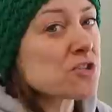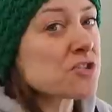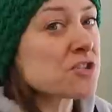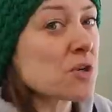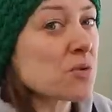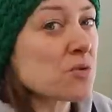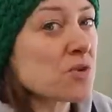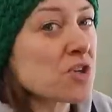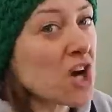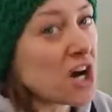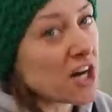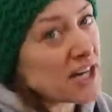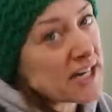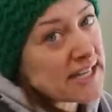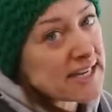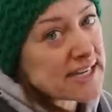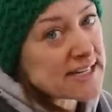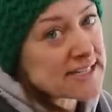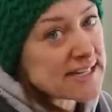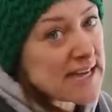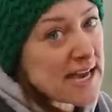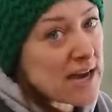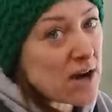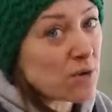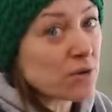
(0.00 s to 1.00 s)
so cutting
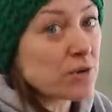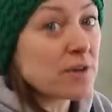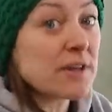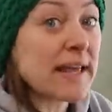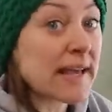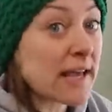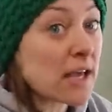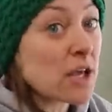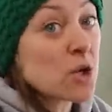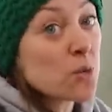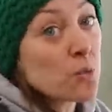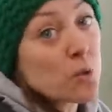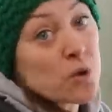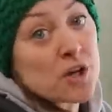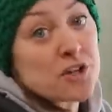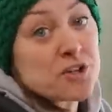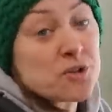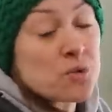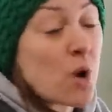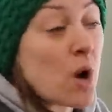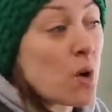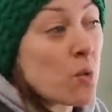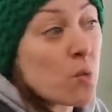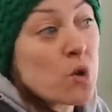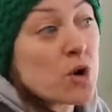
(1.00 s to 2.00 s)
it down like you would
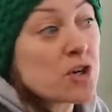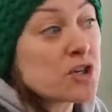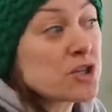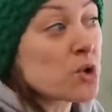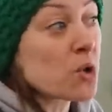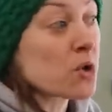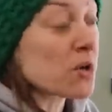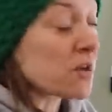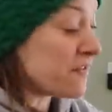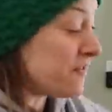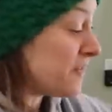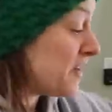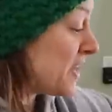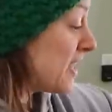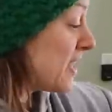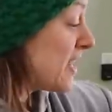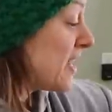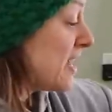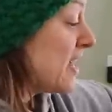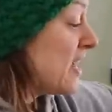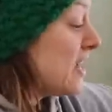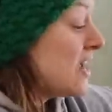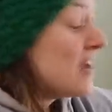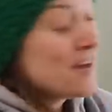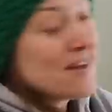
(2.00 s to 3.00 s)
a, a wood door to
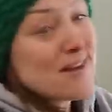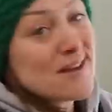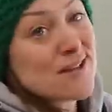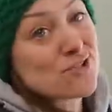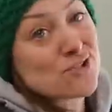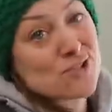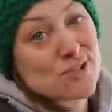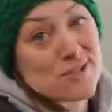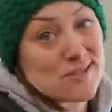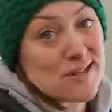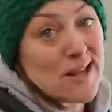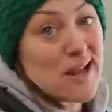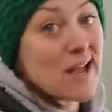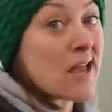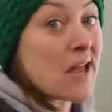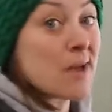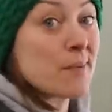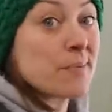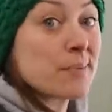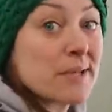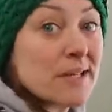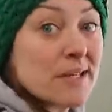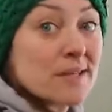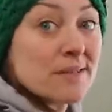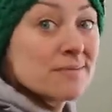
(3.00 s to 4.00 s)
fit is just not
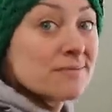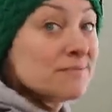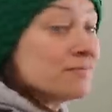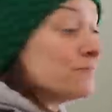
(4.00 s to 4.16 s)
happening.